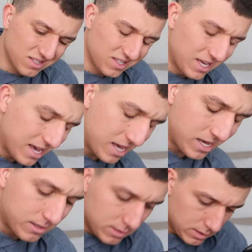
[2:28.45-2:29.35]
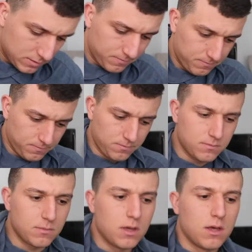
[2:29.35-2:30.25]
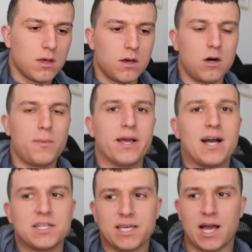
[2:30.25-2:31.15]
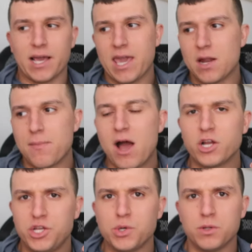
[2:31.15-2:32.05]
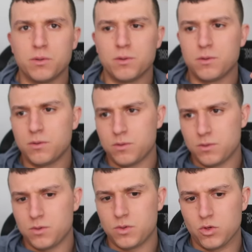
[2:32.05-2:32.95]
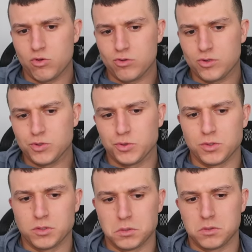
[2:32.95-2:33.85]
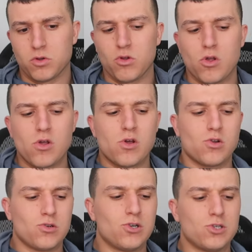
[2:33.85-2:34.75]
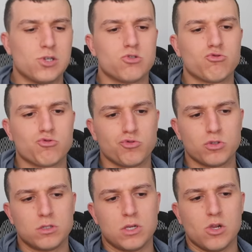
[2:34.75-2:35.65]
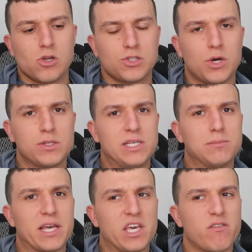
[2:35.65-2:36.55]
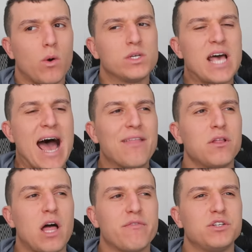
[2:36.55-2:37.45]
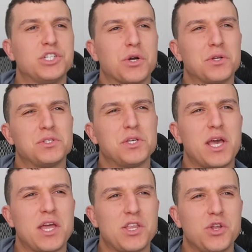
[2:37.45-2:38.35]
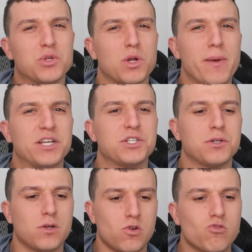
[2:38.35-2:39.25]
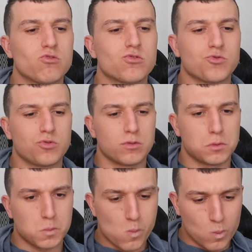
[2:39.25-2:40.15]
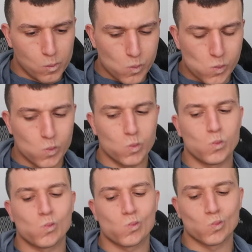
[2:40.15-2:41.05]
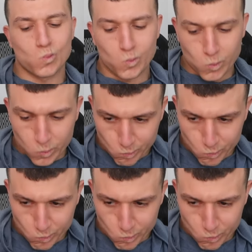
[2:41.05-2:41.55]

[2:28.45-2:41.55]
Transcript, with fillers: yeah. I was overwhelmed. You know what I mean? Oh my gosh, I, I can't imagine. Are you doing? That's how, that's how old I went. You know what I mean? That's, that's uh uh-huh. huh. So it seems like you've always had the life insurance, and you just want to make. I always try to maintain it. I always try to hmm. maintain